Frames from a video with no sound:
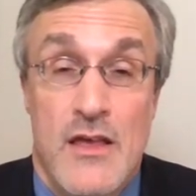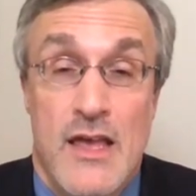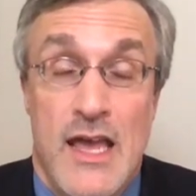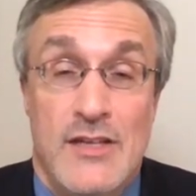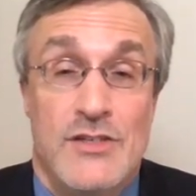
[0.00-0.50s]

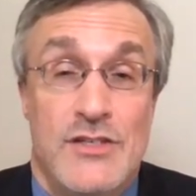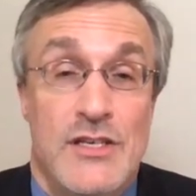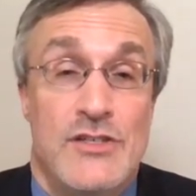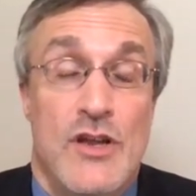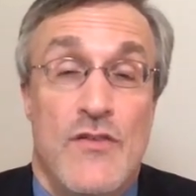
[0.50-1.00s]

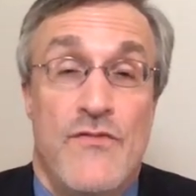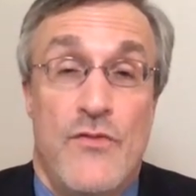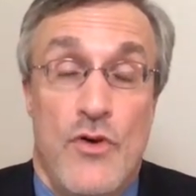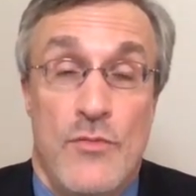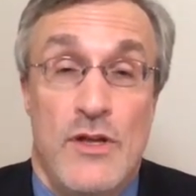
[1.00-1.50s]
Agencies that are
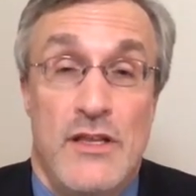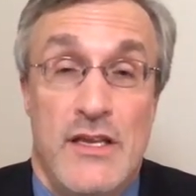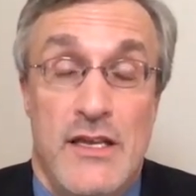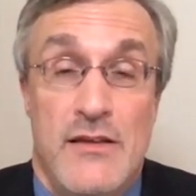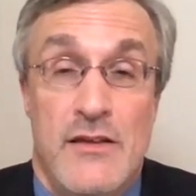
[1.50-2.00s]

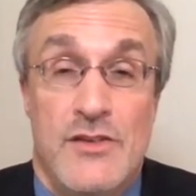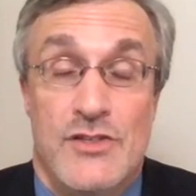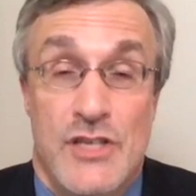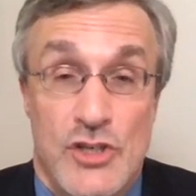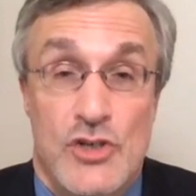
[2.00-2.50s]
formally
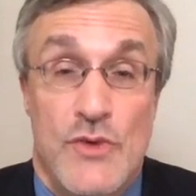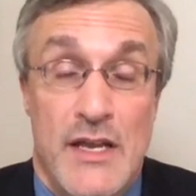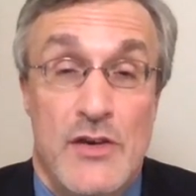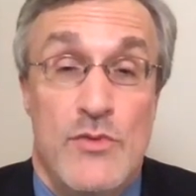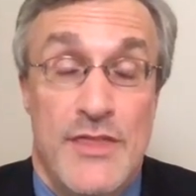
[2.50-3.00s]

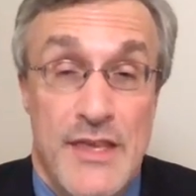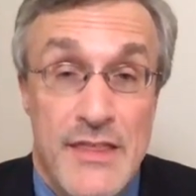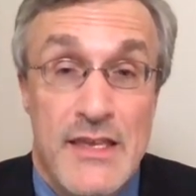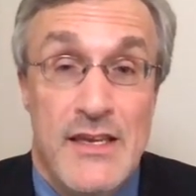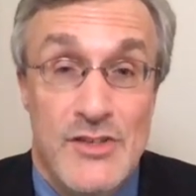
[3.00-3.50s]
situated within
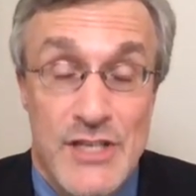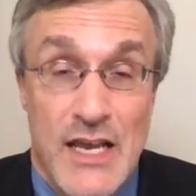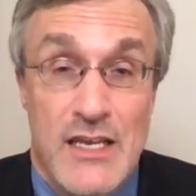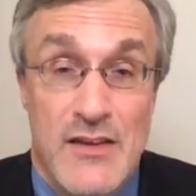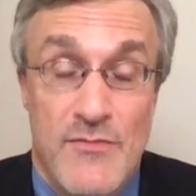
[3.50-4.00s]
the
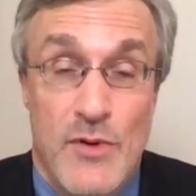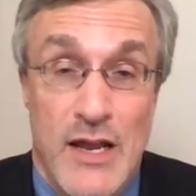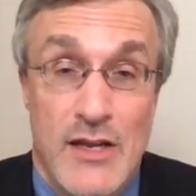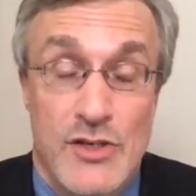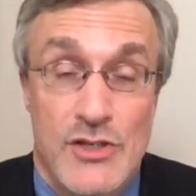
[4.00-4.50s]
executive
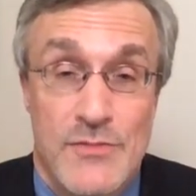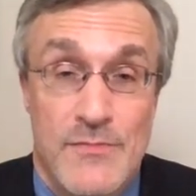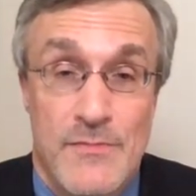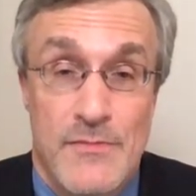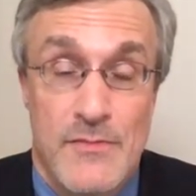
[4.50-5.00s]
branch,
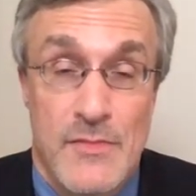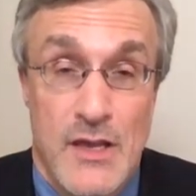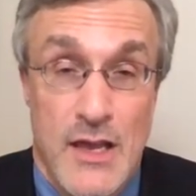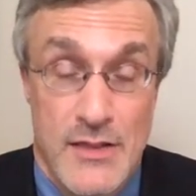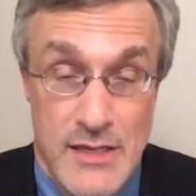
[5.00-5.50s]

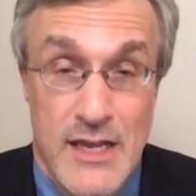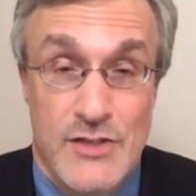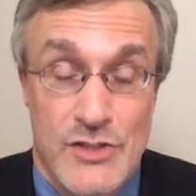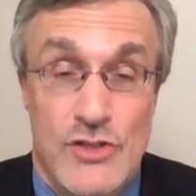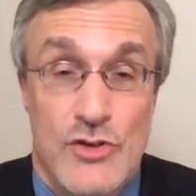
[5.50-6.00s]
and the
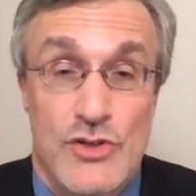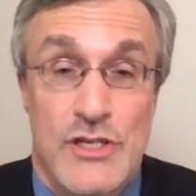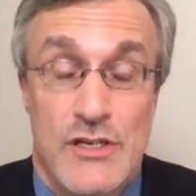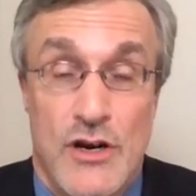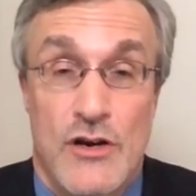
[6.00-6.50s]
Constitution
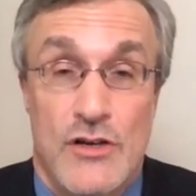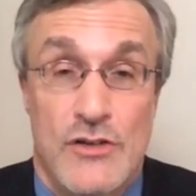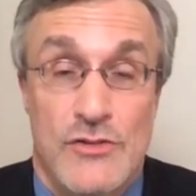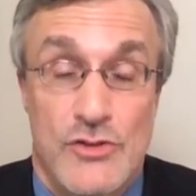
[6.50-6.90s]
in Article